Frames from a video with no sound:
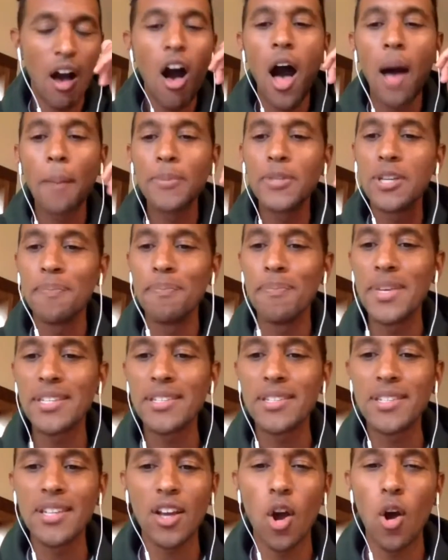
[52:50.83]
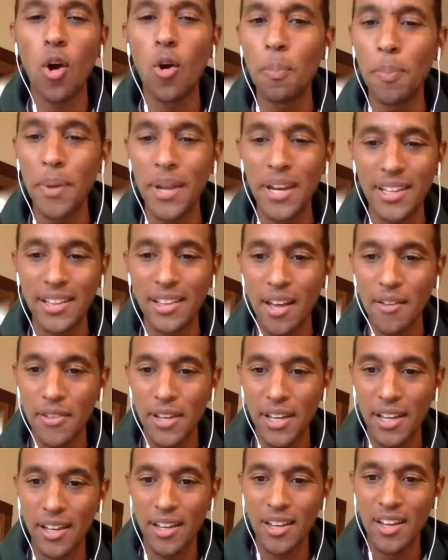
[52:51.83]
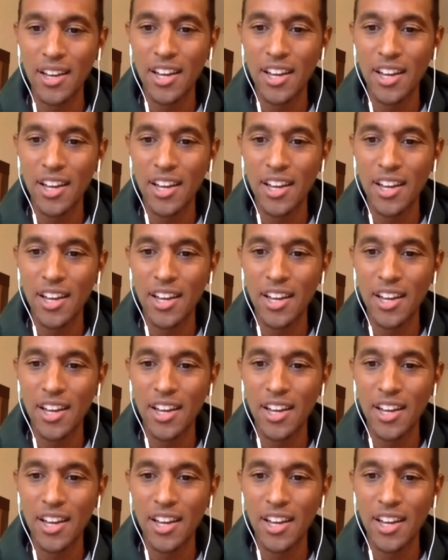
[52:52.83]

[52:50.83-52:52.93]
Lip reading: optimistic, open, and loving.